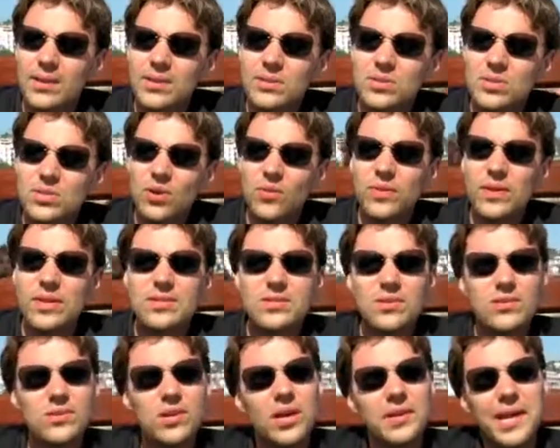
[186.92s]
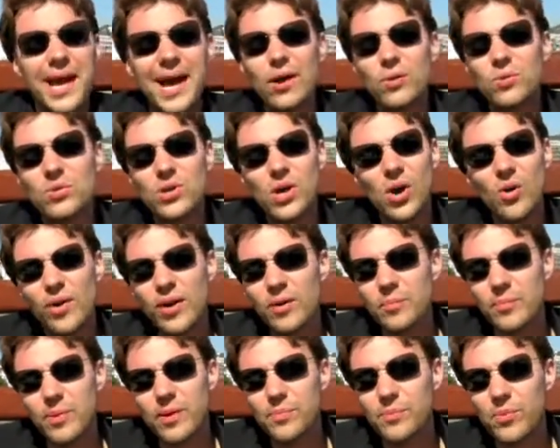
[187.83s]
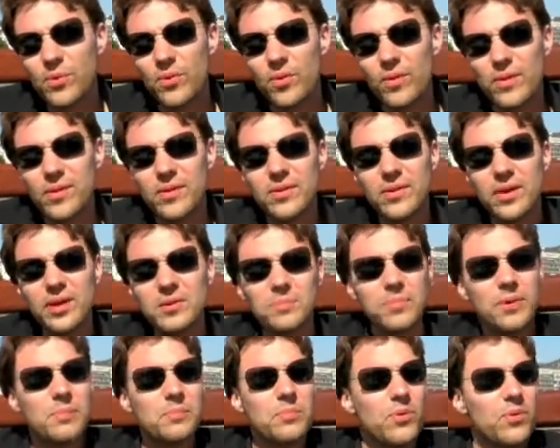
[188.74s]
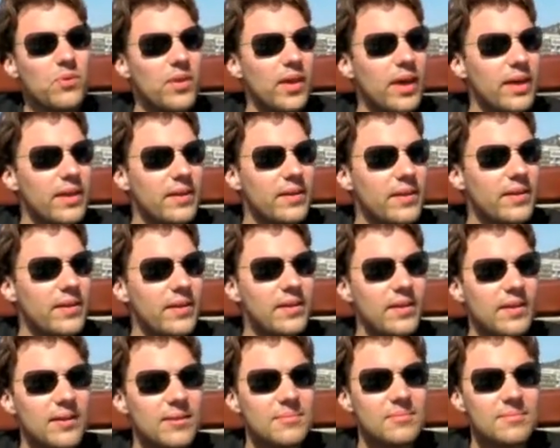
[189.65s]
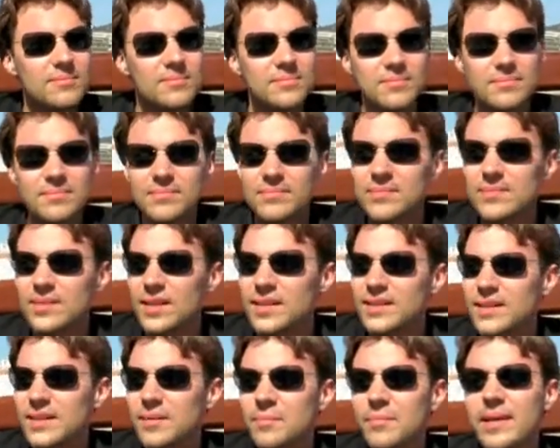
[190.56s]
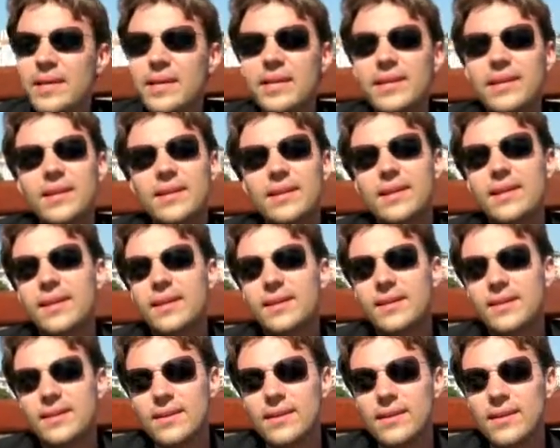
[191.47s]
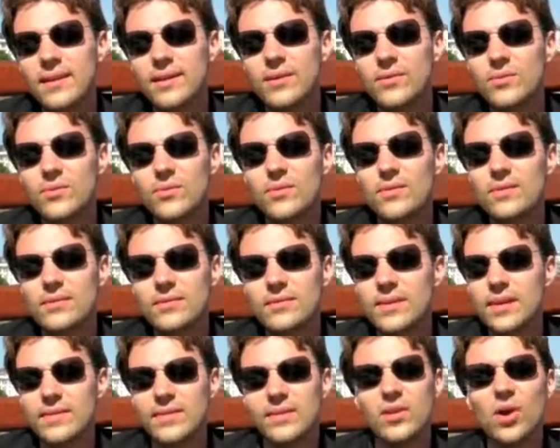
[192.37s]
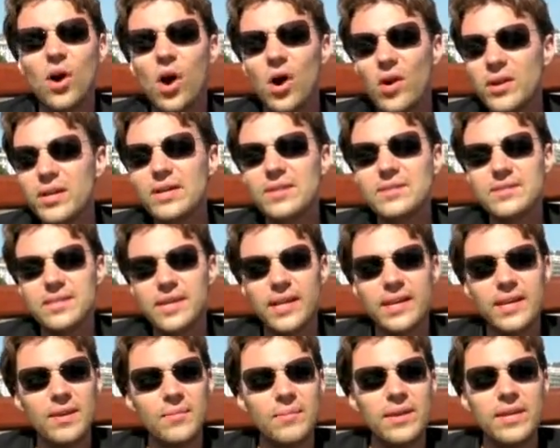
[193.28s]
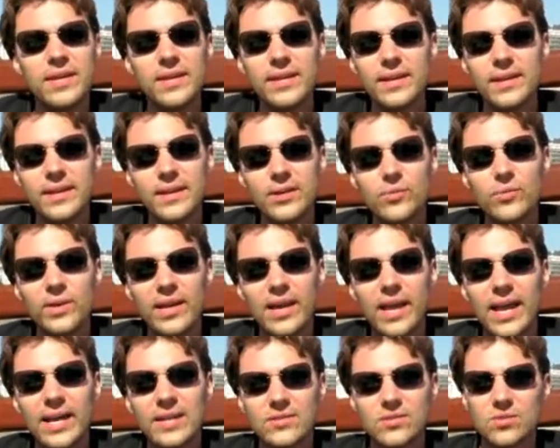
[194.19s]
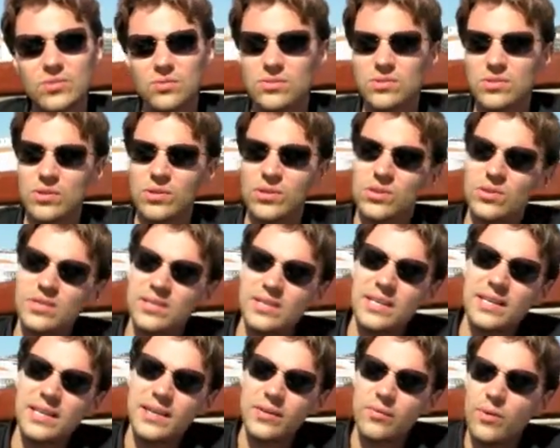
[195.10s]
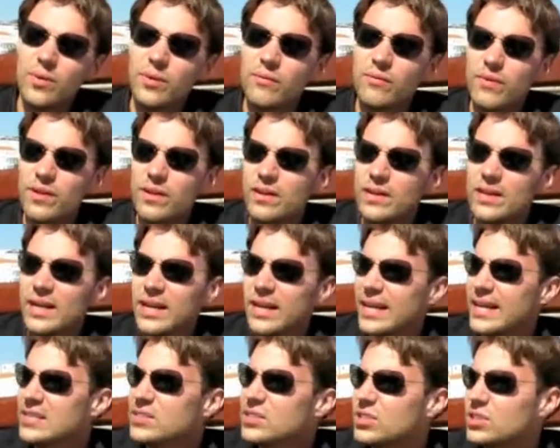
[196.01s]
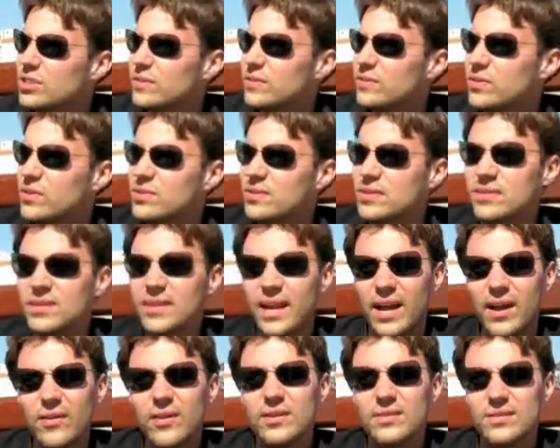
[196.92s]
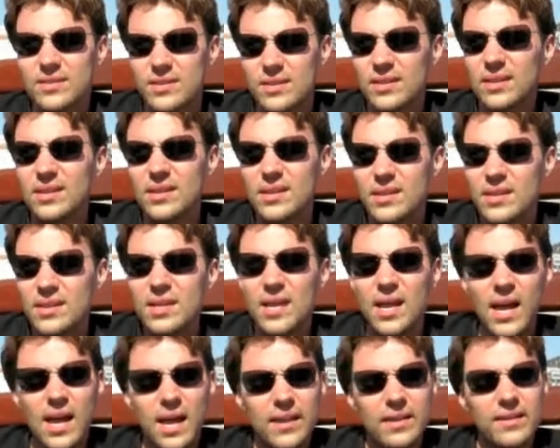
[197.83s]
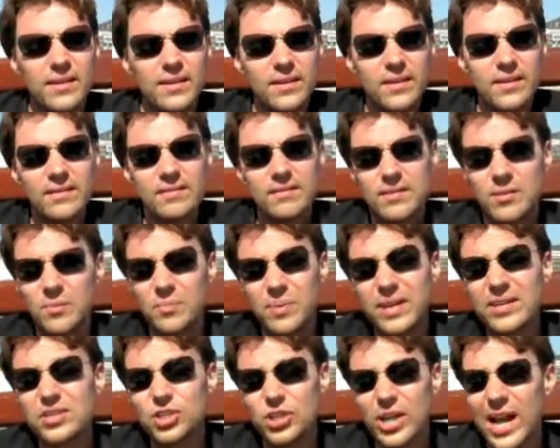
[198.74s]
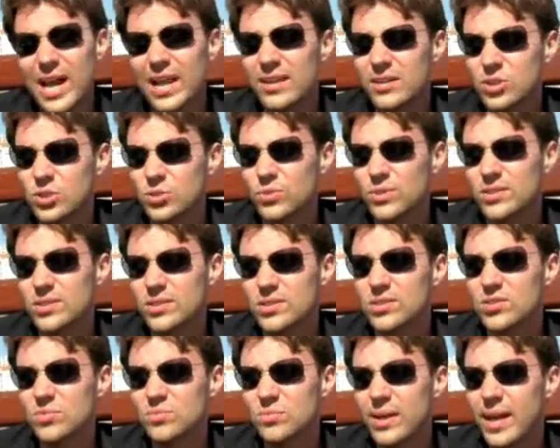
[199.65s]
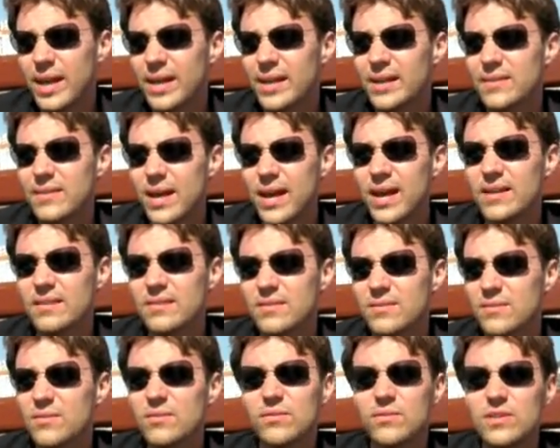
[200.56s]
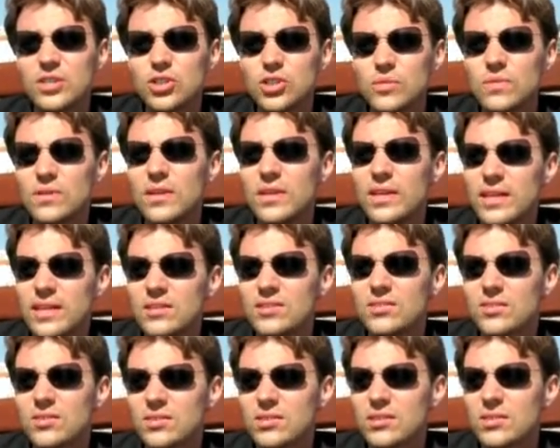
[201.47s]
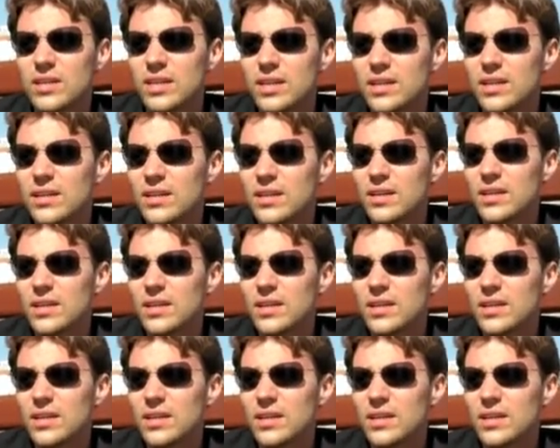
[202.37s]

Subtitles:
So these are not outgoing people. They are not people that immediately that the audience can immediately relate to. So you're dealing with a very introverted character, and the big challenge was to make that visually interesting,